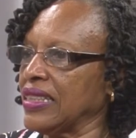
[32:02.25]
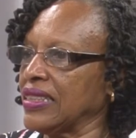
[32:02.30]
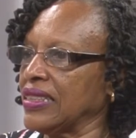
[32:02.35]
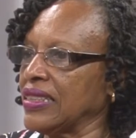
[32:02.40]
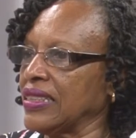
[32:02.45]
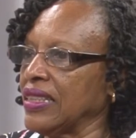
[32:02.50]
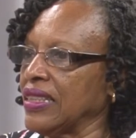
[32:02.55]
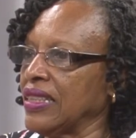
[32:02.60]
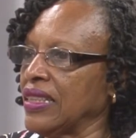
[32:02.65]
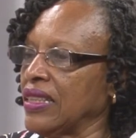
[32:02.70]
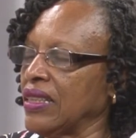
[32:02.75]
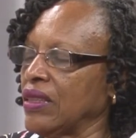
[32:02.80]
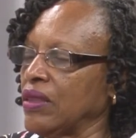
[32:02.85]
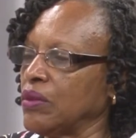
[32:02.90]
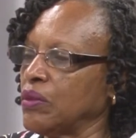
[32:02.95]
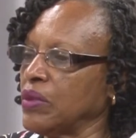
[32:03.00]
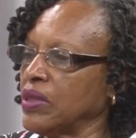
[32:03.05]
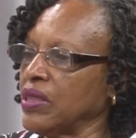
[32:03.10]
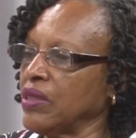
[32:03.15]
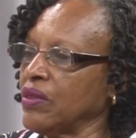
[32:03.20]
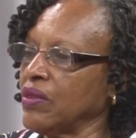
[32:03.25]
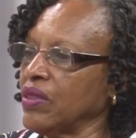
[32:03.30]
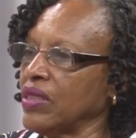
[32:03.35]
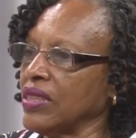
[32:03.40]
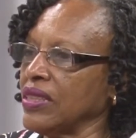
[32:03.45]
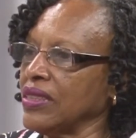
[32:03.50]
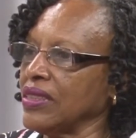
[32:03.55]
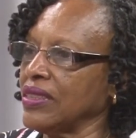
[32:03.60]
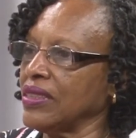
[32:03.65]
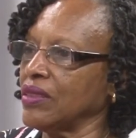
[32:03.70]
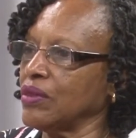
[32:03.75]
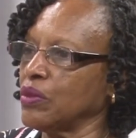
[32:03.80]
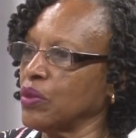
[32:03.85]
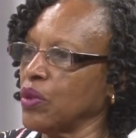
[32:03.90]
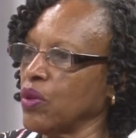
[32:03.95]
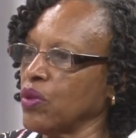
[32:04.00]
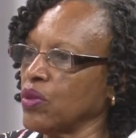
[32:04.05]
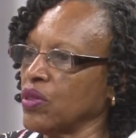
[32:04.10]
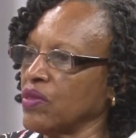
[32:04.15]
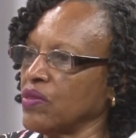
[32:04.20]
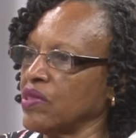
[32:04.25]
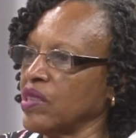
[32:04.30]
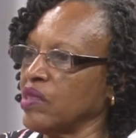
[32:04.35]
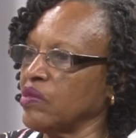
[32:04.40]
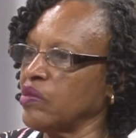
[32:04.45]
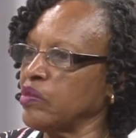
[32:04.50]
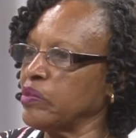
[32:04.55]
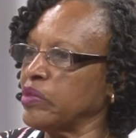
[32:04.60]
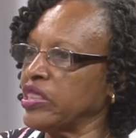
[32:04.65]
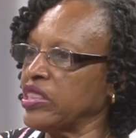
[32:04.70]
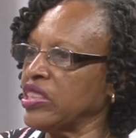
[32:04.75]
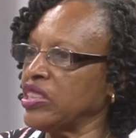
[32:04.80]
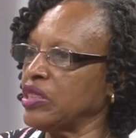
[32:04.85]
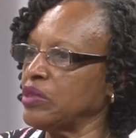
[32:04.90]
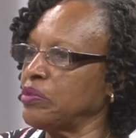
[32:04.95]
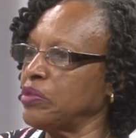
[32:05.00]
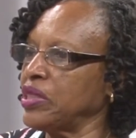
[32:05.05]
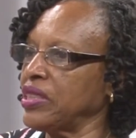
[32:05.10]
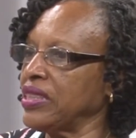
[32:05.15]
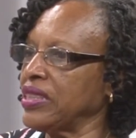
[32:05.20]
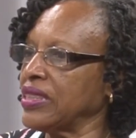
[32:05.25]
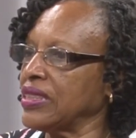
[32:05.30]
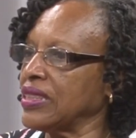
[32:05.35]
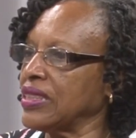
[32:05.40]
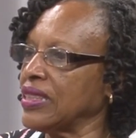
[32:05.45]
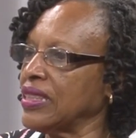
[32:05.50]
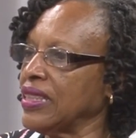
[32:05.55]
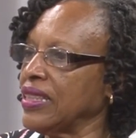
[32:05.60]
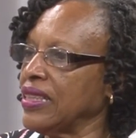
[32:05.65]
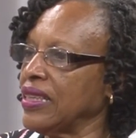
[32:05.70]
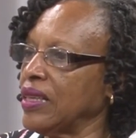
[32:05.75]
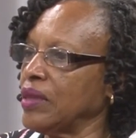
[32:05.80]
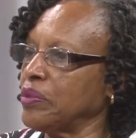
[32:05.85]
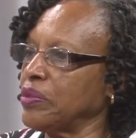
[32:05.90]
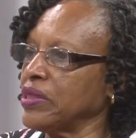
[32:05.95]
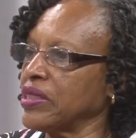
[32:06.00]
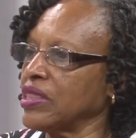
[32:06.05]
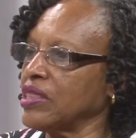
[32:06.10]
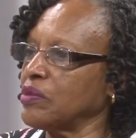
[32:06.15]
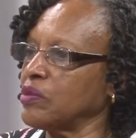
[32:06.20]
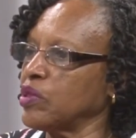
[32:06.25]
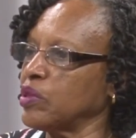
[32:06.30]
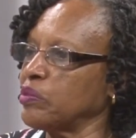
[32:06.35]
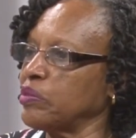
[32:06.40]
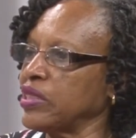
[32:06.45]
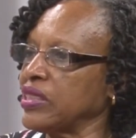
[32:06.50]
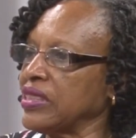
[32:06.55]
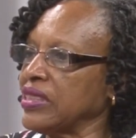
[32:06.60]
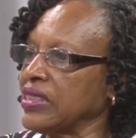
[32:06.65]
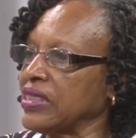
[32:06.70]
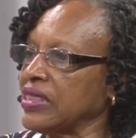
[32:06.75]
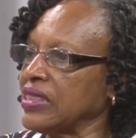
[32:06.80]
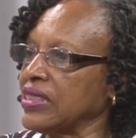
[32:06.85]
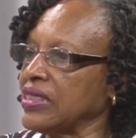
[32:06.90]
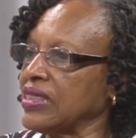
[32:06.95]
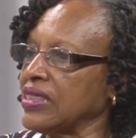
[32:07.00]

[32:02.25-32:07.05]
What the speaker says: and what do you think the role of government should be in helping small businesses